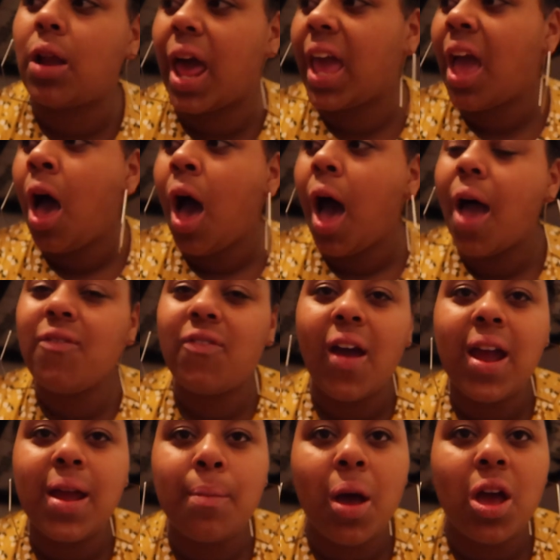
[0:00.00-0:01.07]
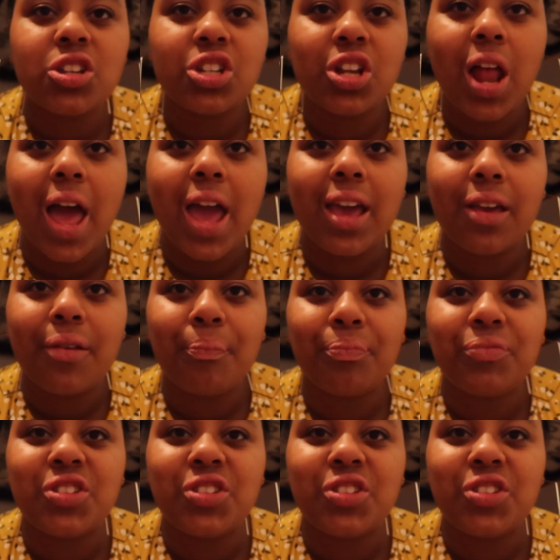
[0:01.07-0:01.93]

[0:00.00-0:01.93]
Like I'm very much like